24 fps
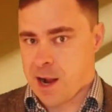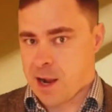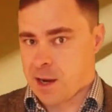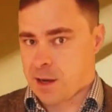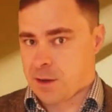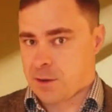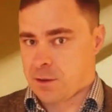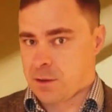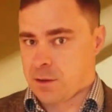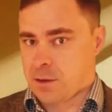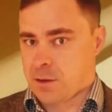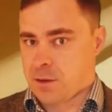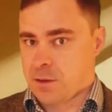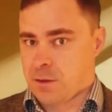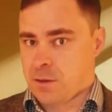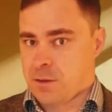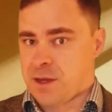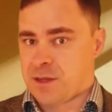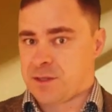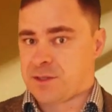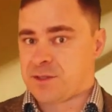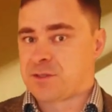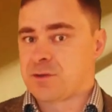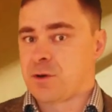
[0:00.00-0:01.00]
And
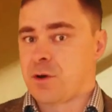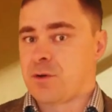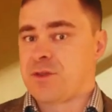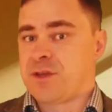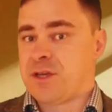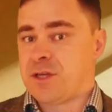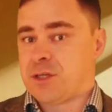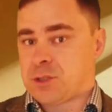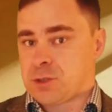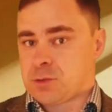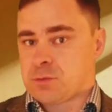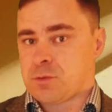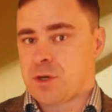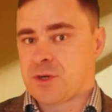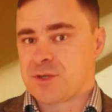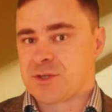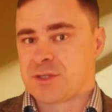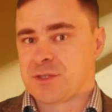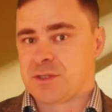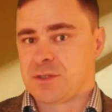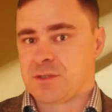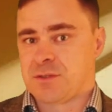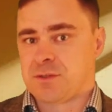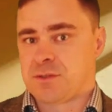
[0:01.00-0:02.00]
they saw the
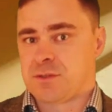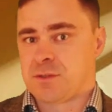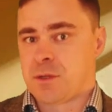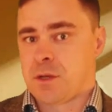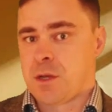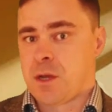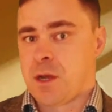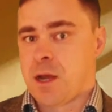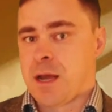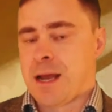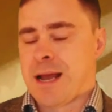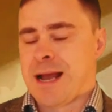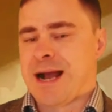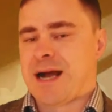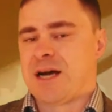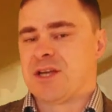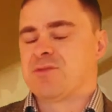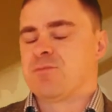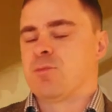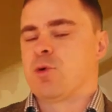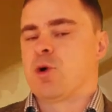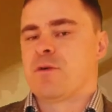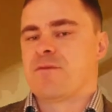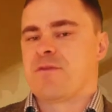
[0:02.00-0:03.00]
Etruscans
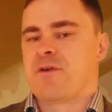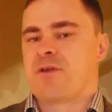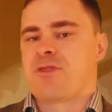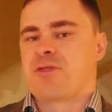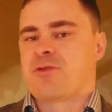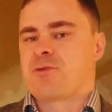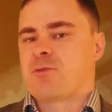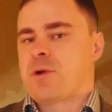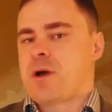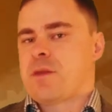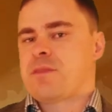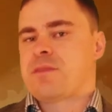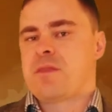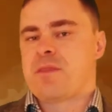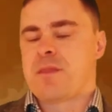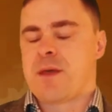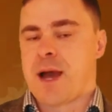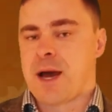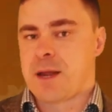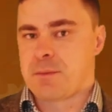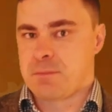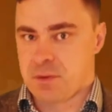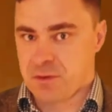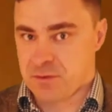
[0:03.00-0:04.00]
as more of a threat than
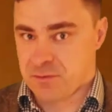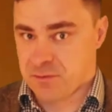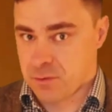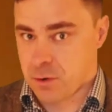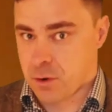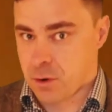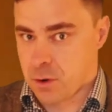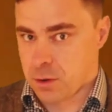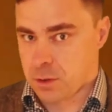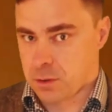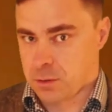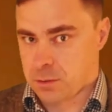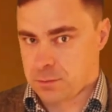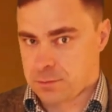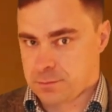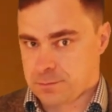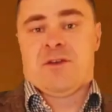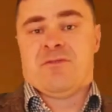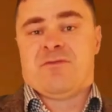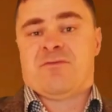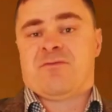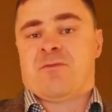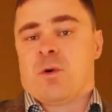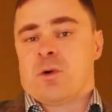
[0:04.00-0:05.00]
they had before.
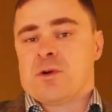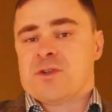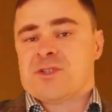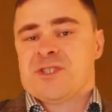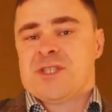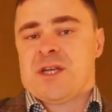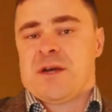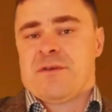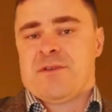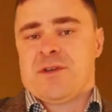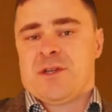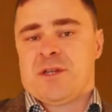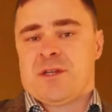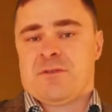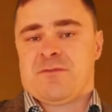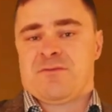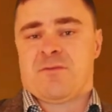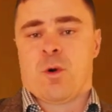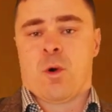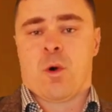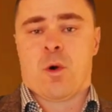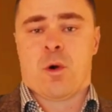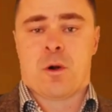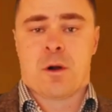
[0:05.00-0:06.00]
In
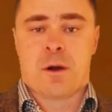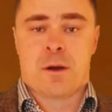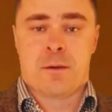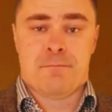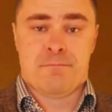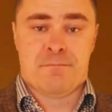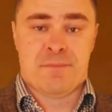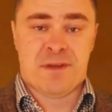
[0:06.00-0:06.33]
474